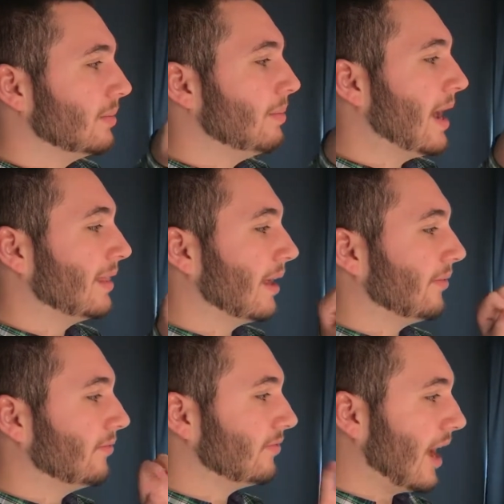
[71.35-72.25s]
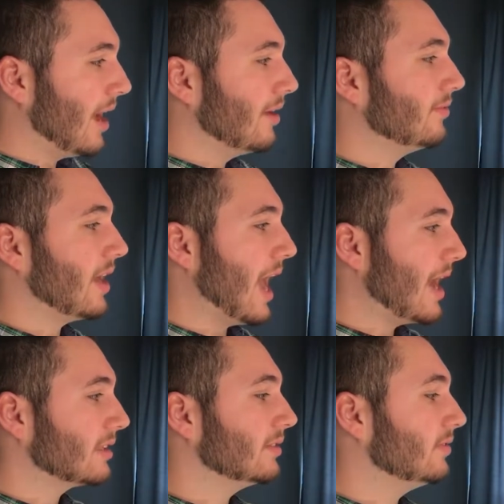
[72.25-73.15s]
to bet that 5
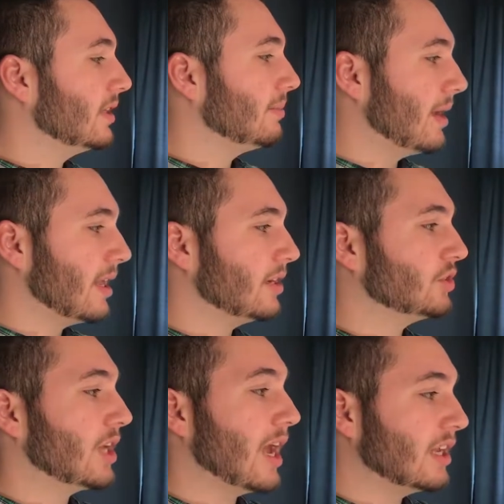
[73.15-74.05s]
actively managed